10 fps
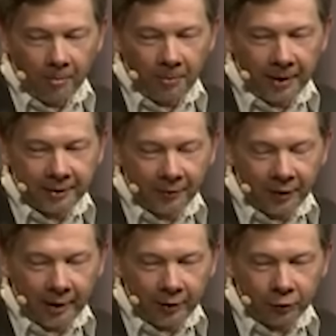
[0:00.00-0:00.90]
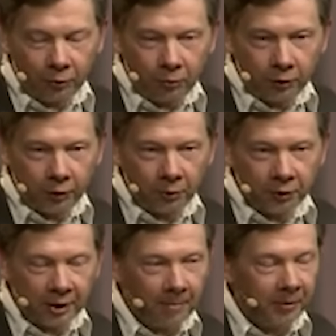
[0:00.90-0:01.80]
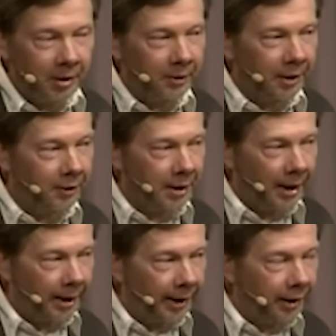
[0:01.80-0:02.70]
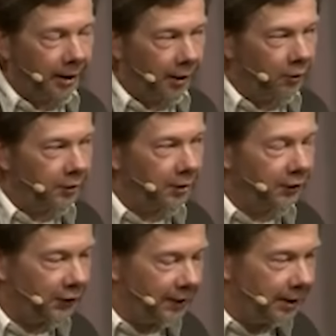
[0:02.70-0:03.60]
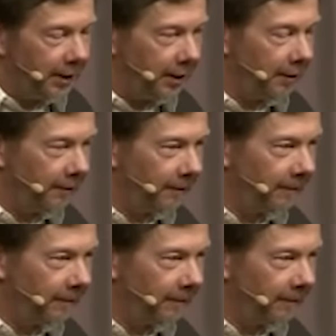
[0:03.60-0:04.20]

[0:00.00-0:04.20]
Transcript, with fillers: but there is also something that the eye cannot see